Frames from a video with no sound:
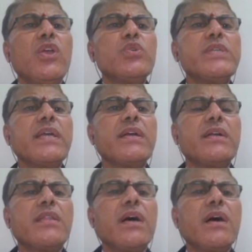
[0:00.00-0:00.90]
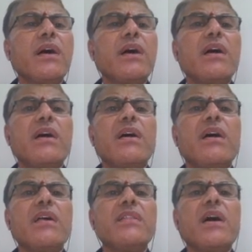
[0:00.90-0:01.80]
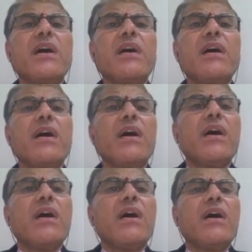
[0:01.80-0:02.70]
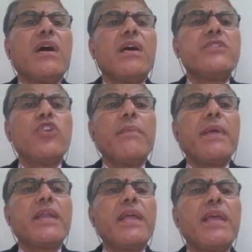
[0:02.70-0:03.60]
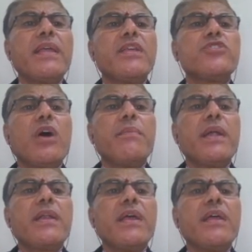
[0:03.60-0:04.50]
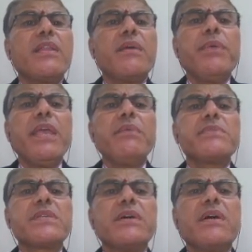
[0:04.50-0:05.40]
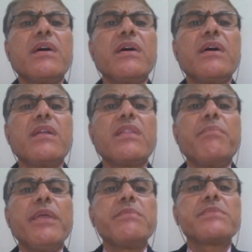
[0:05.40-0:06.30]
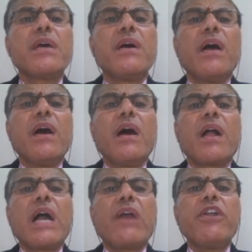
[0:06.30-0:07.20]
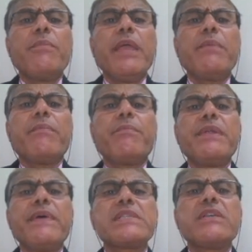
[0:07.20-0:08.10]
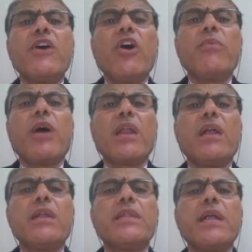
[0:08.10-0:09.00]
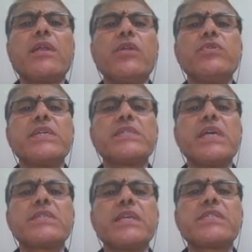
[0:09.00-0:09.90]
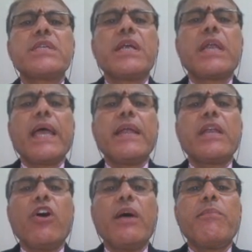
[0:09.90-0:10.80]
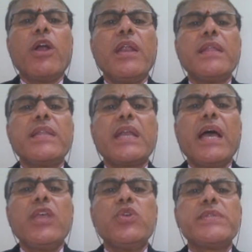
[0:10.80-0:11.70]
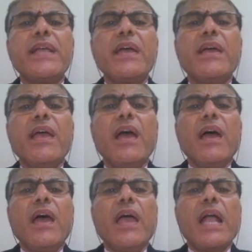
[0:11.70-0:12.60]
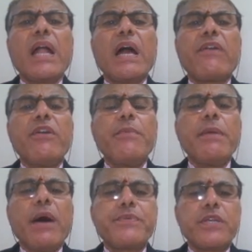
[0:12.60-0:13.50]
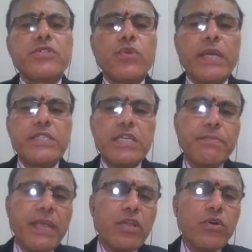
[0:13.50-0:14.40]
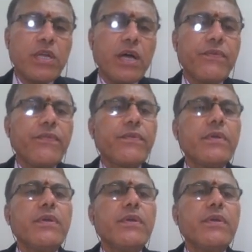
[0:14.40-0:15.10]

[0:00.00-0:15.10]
the geometry, the beams curved beam. Previously I have modeled that using just a straight line. Now I am modeling that using a curved beam option, student. Just make a note of,